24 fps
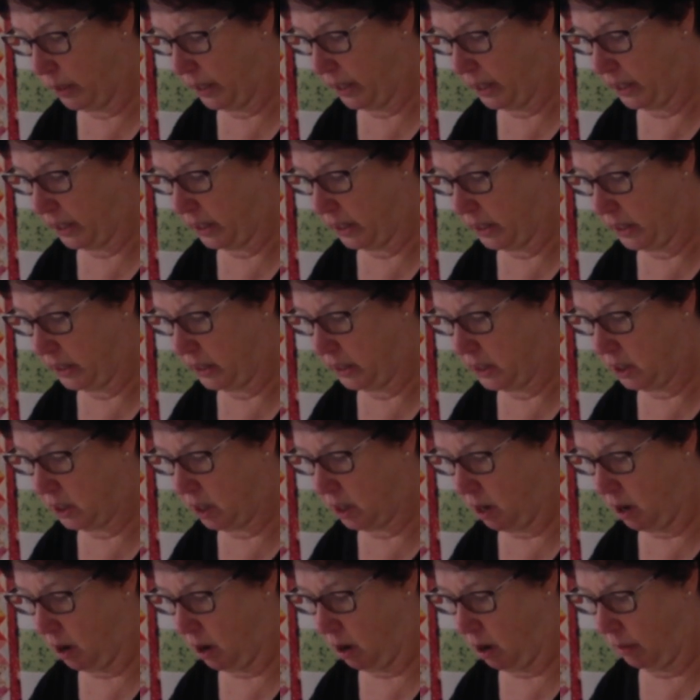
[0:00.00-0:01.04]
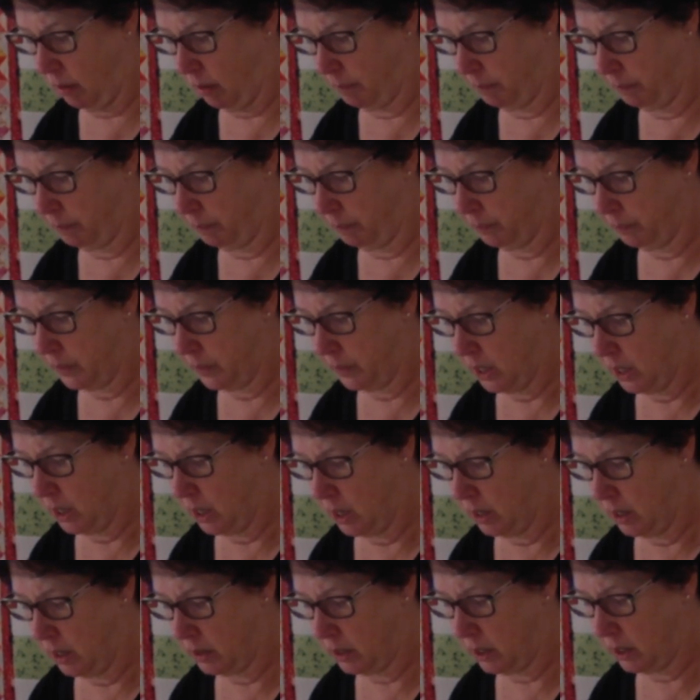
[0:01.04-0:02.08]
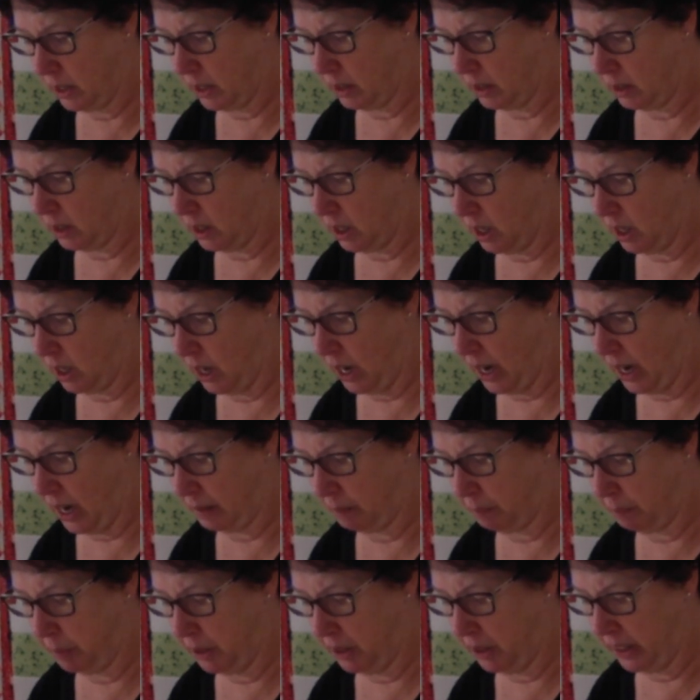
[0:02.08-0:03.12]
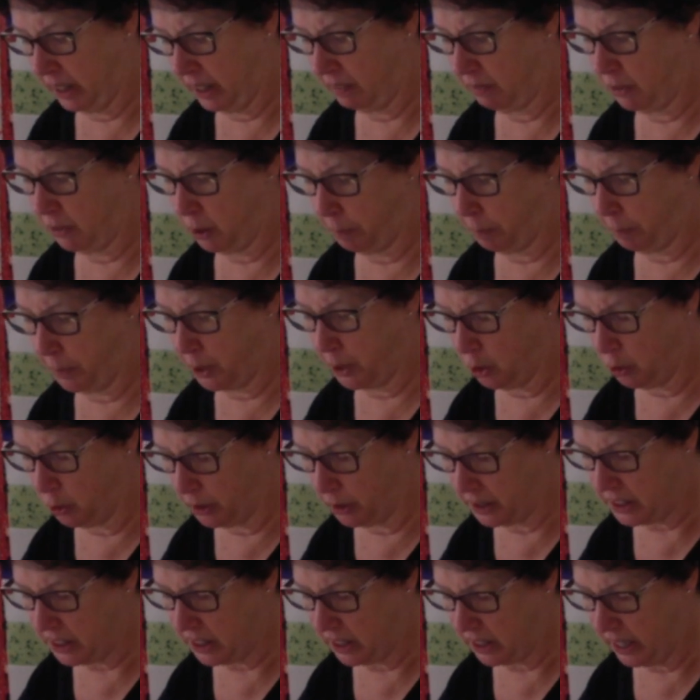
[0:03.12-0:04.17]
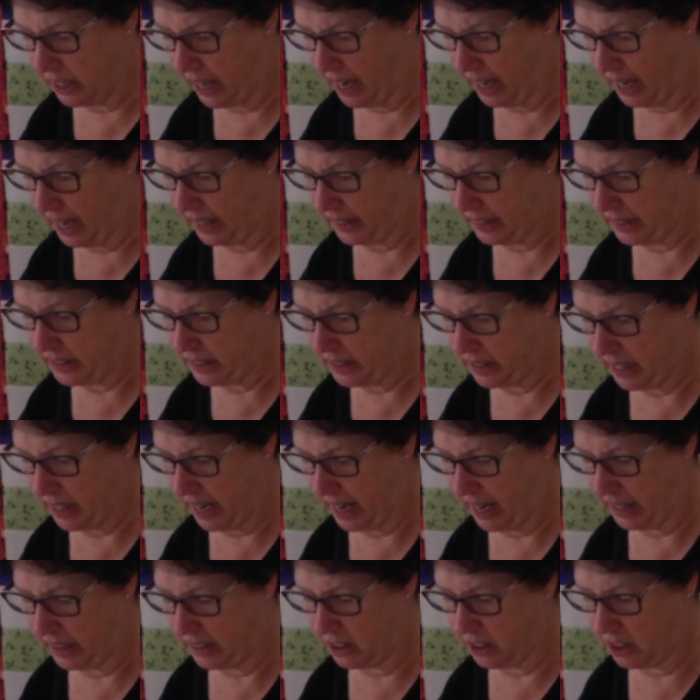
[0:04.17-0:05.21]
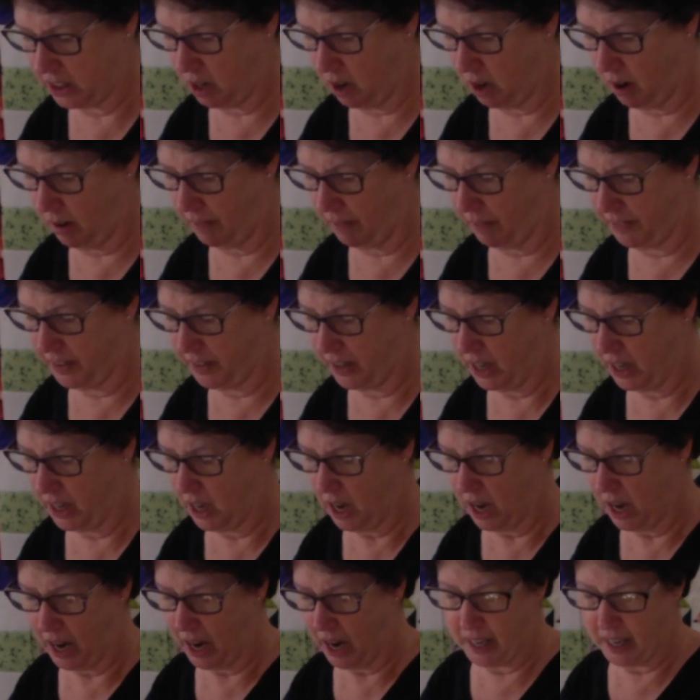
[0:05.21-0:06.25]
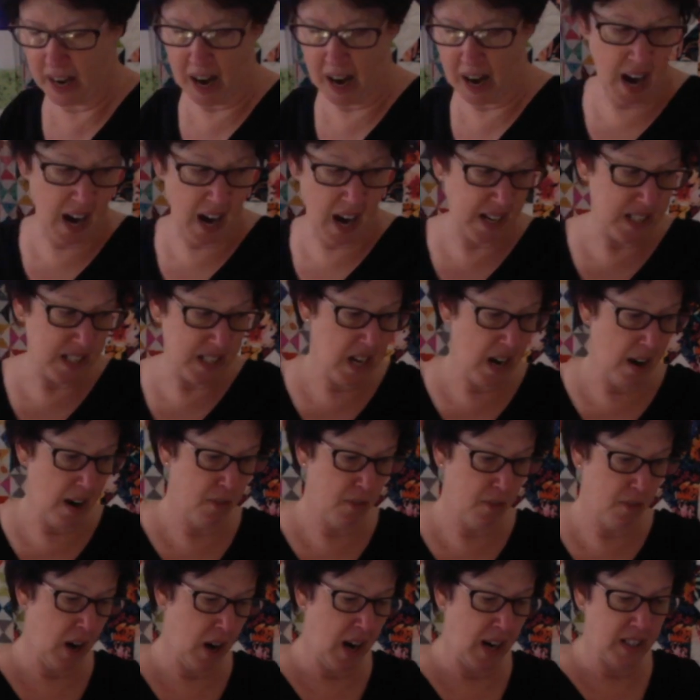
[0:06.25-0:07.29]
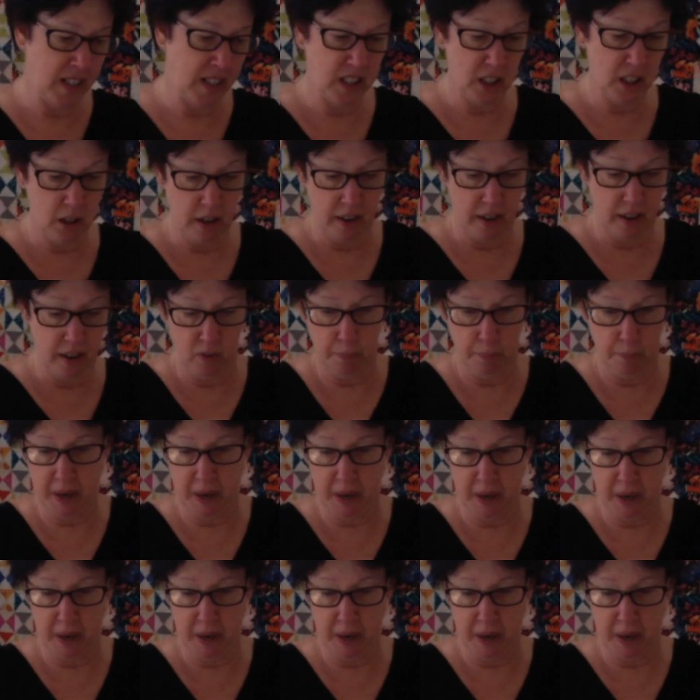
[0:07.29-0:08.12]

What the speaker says: is the I believe the beauty salons, that stuff. And I still haven't paid